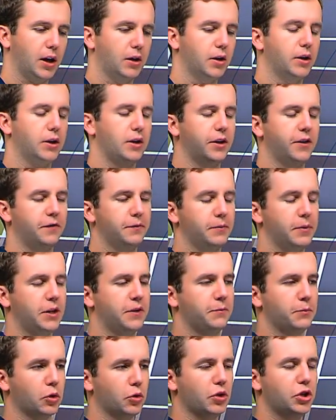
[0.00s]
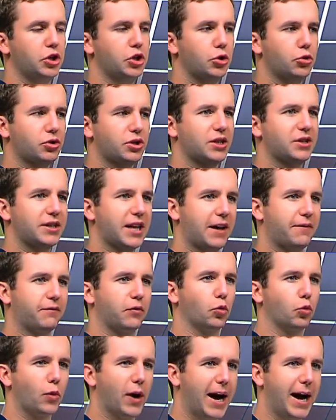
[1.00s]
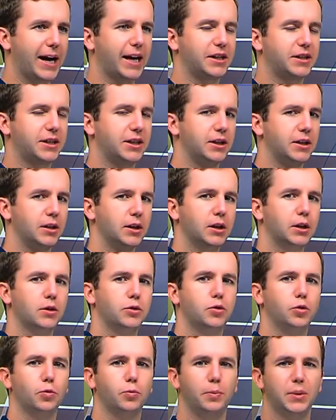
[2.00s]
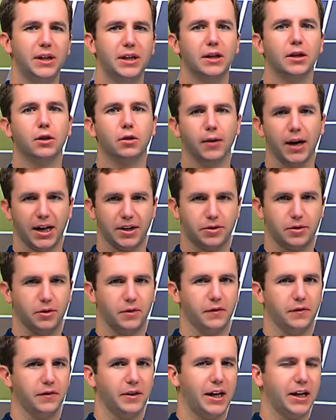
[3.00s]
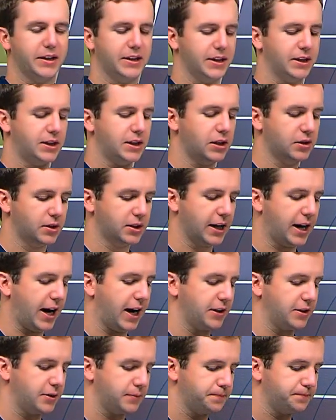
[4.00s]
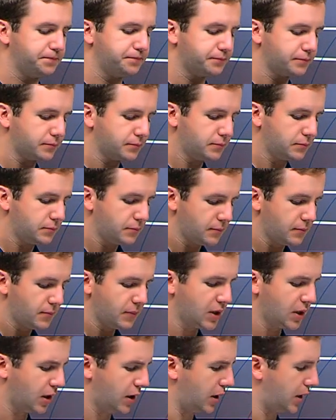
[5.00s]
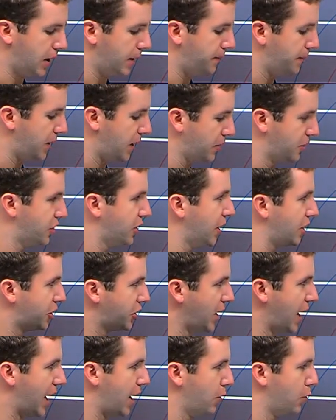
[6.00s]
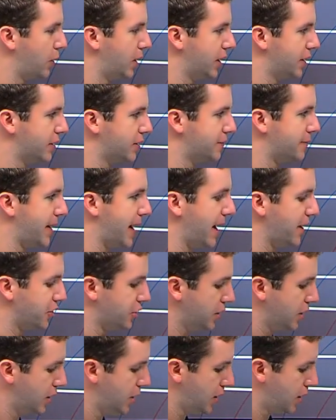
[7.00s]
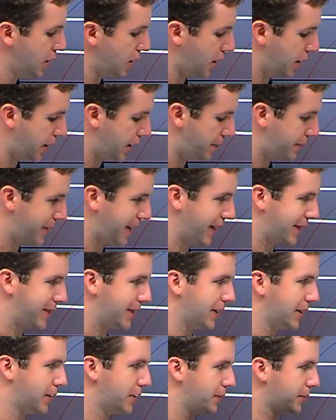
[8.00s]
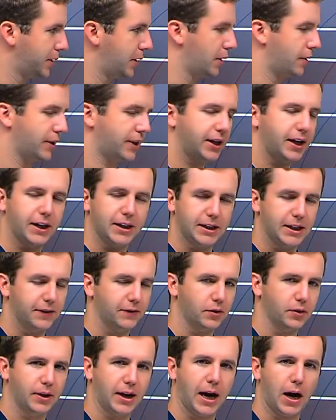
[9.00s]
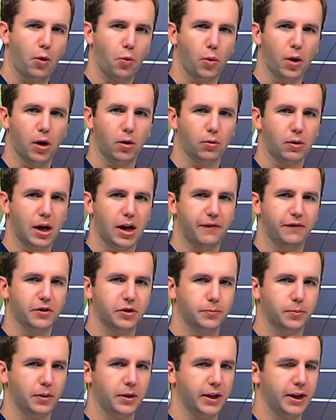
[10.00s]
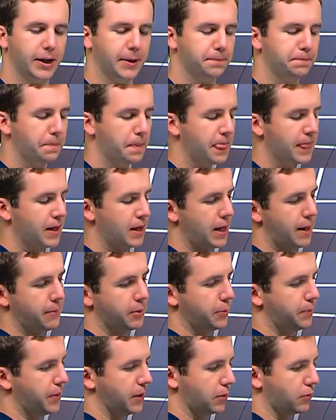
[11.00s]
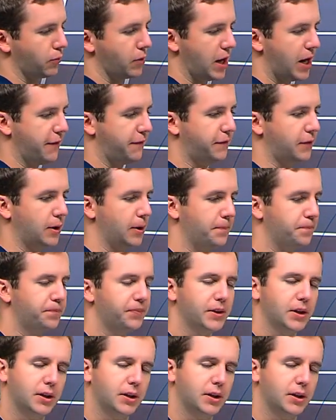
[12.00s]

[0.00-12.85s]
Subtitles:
if Murray uses that variety to be aggressive, I think he's got a shot at winning this match. But I think, again, given how well Rafa's playing, I'm going to pick Rafa